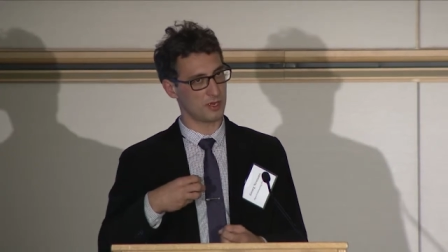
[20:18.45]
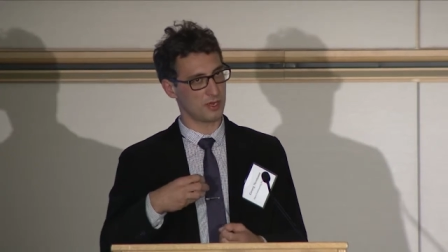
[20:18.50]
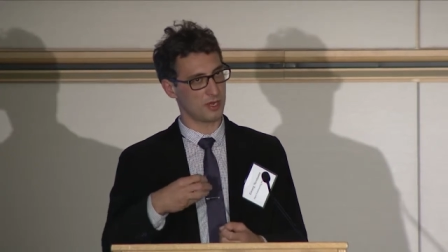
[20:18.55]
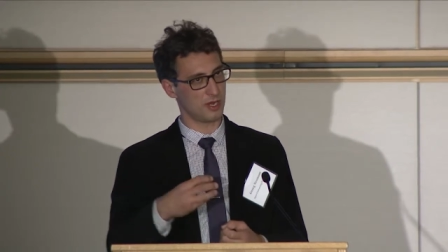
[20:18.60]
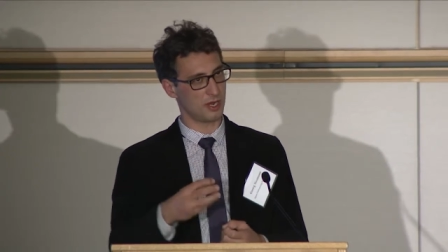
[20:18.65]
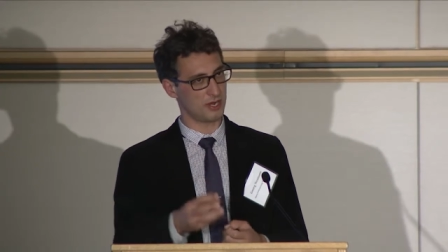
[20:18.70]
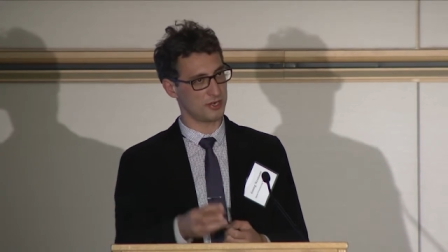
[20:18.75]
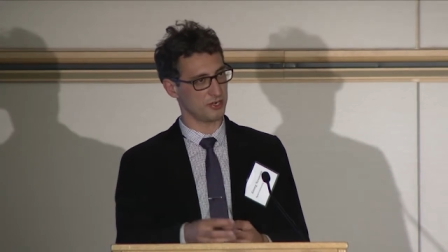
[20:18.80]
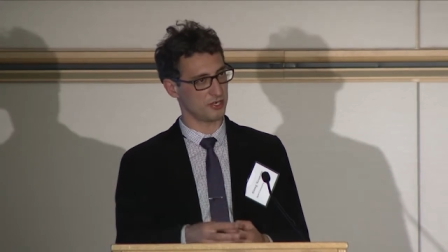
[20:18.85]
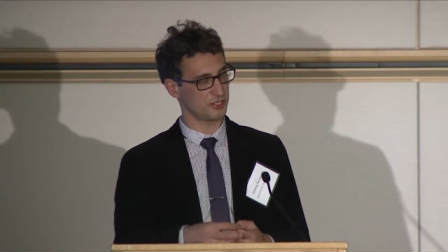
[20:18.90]

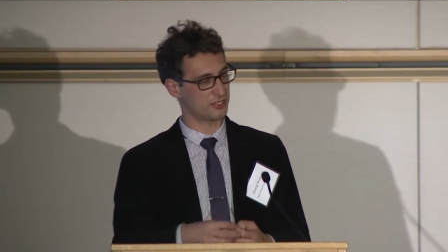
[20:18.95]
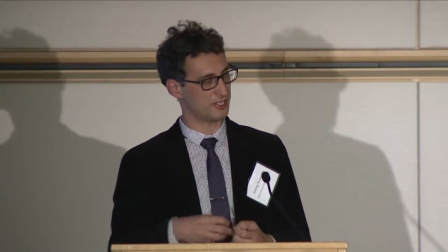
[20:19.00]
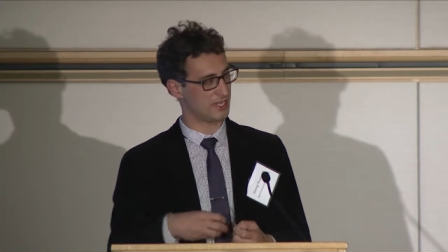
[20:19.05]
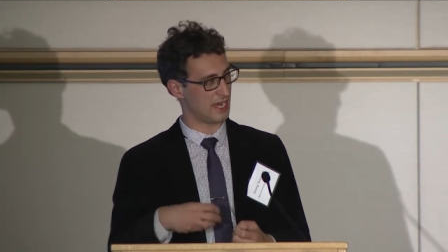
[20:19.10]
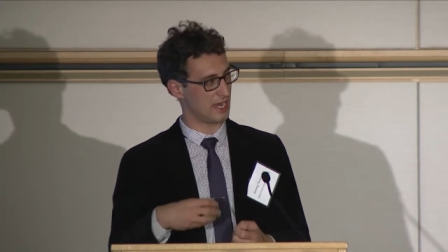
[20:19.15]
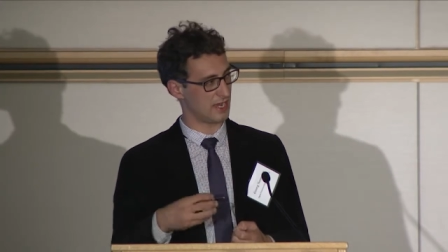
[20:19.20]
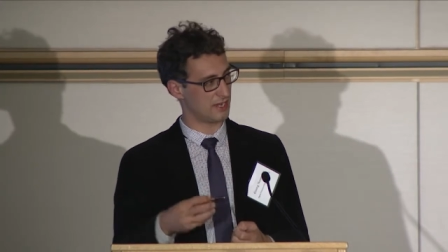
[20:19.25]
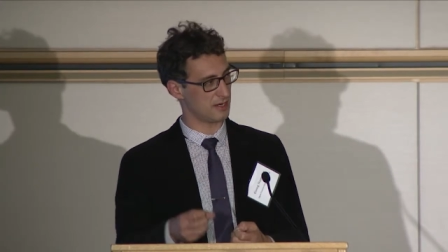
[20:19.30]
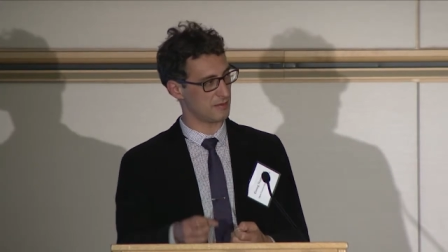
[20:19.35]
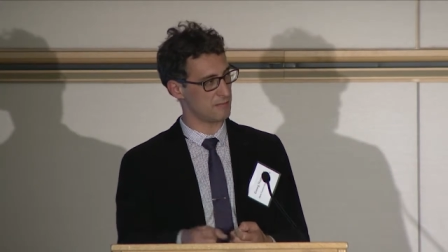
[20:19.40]

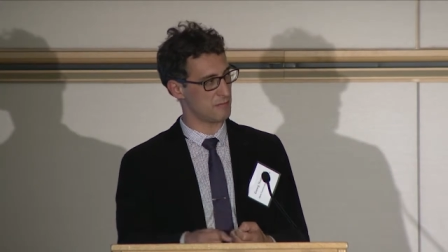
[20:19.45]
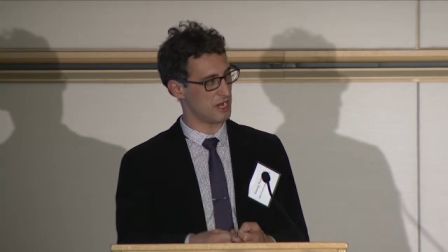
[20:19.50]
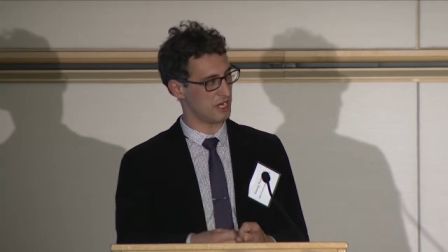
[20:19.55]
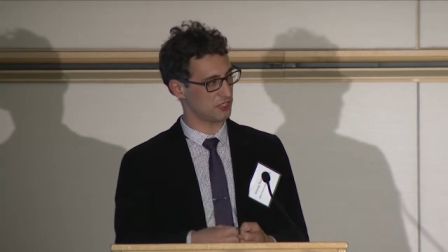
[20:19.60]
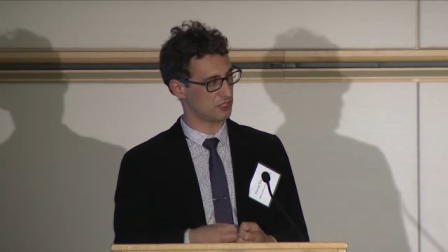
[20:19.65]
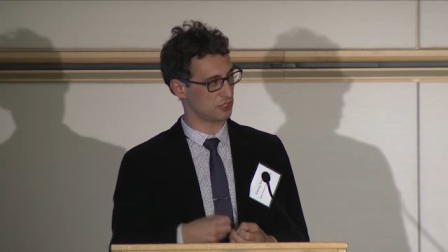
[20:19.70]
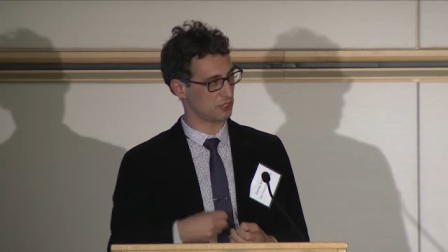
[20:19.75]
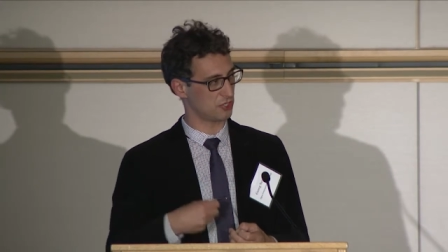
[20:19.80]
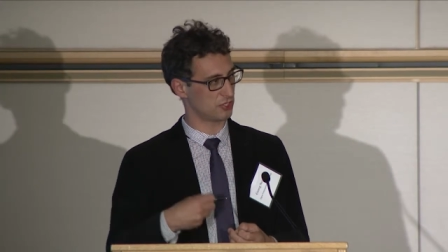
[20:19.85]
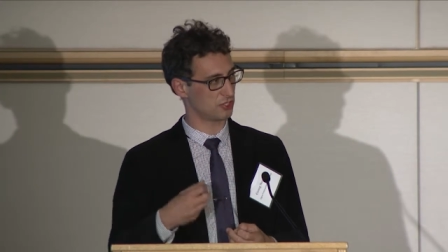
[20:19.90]
understand and
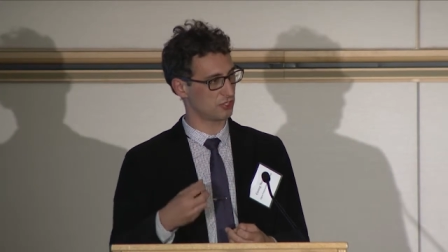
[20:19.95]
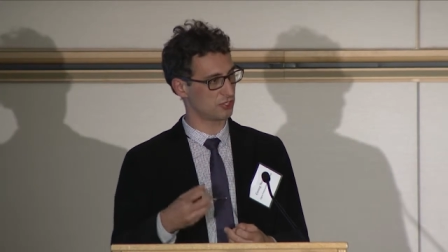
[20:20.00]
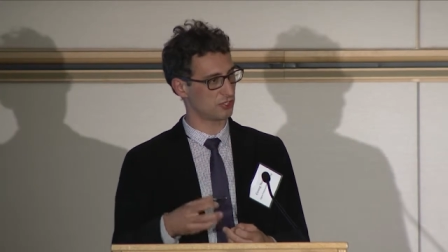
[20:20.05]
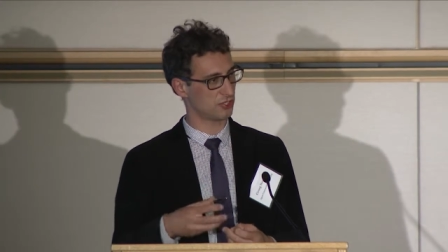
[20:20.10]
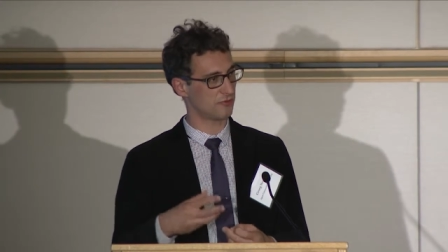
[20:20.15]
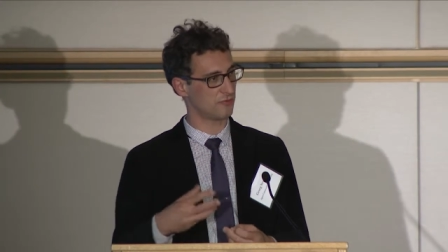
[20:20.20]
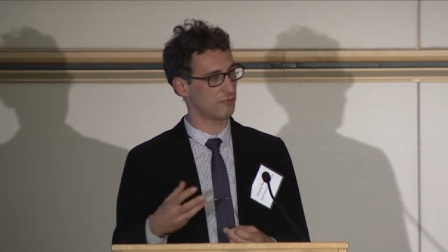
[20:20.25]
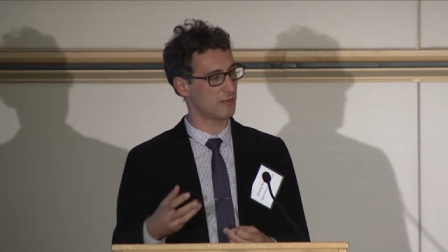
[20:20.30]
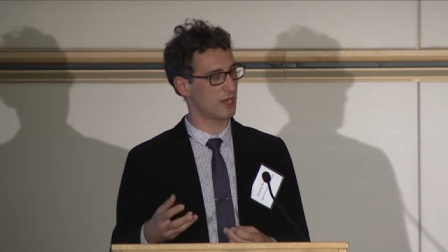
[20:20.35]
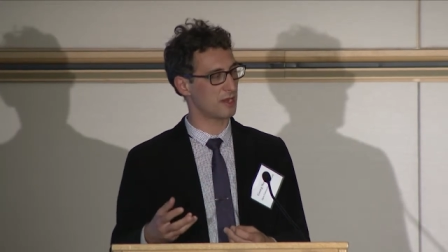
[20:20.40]
measure sort
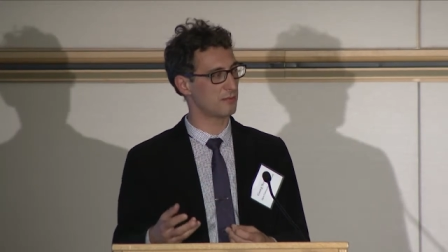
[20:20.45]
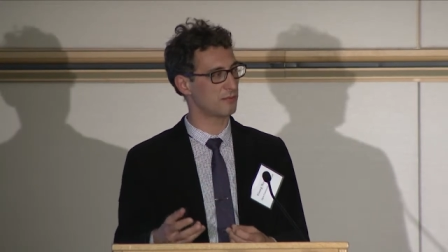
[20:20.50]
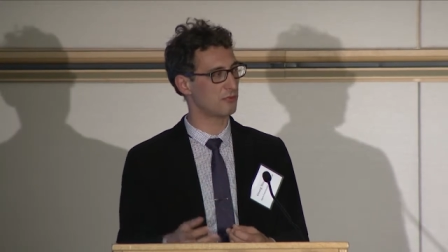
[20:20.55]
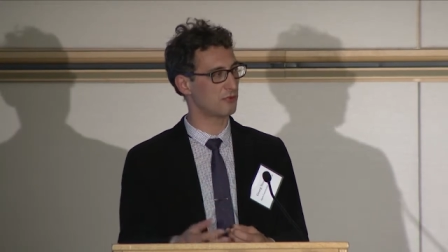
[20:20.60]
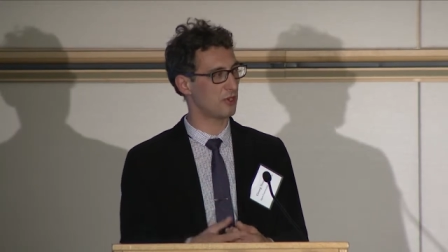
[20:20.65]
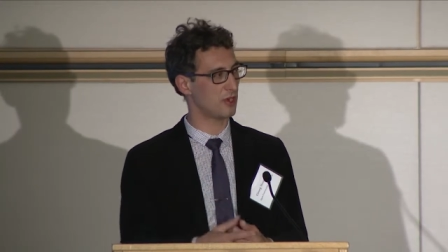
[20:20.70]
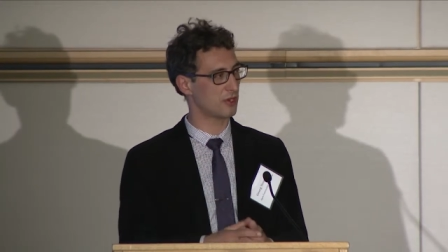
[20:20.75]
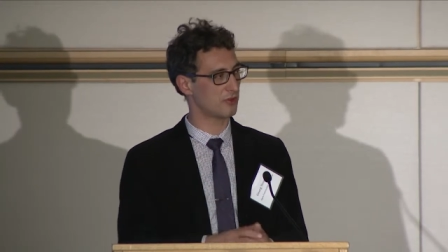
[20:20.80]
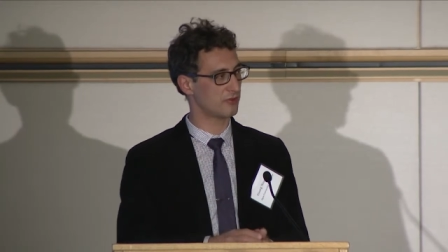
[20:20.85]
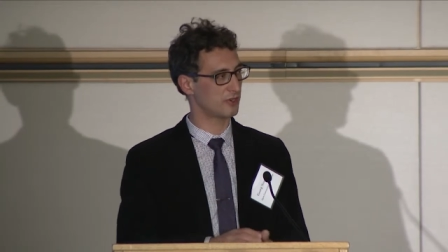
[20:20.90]
of my
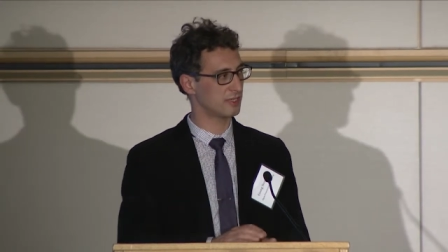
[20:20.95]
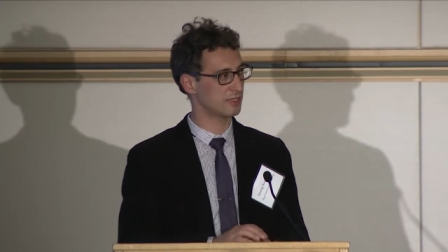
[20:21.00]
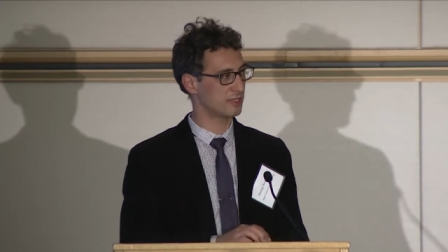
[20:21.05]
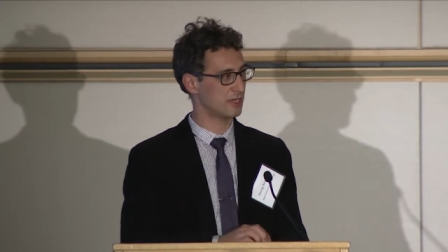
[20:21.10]
progress.